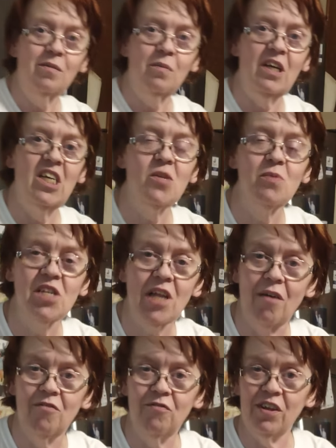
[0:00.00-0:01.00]
My husband's
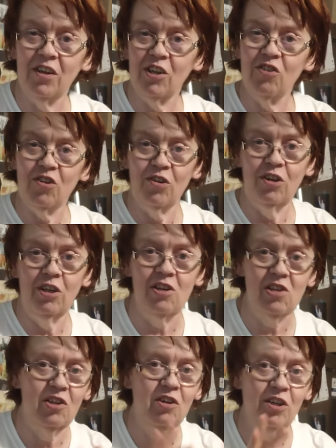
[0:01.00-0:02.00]
not feeling so good.
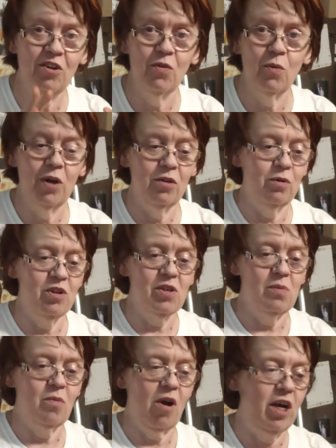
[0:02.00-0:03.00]
He's a little under the weather with
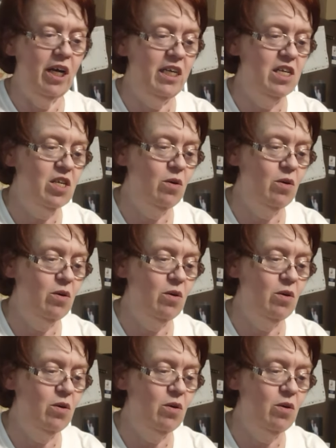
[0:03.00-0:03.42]
some bronchitis,